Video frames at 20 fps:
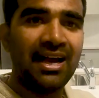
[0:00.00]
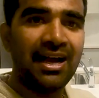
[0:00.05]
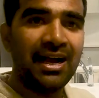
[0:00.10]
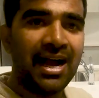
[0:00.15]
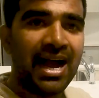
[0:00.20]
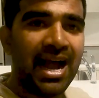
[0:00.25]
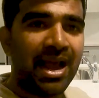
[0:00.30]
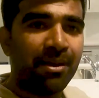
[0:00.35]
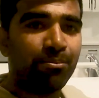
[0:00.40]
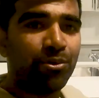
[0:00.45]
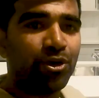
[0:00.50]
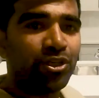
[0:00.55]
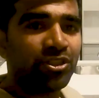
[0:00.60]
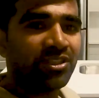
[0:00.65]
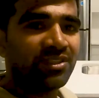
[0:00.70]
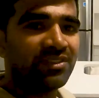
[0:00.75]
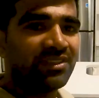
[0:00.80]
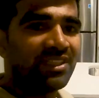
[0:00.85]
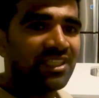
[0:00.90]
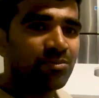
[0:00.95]
uh, I
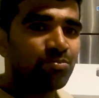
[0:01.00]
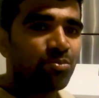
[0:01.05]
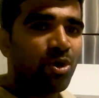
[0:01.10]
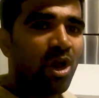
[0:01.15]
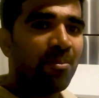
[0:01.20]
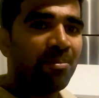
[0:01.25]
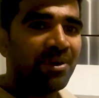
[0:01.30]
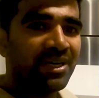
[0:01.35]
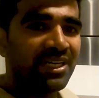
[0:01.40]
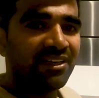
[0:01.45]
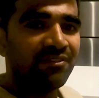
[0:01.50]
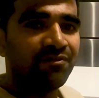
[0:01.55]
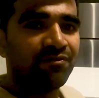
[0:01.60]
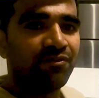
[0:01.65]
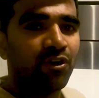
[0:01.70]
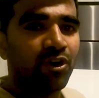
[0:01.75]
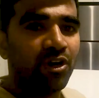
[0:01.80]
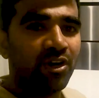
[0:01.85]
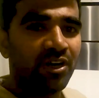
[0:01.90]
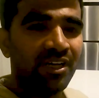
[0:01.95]
purchased this property
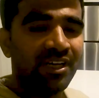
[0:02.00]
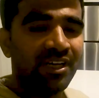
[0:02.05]
for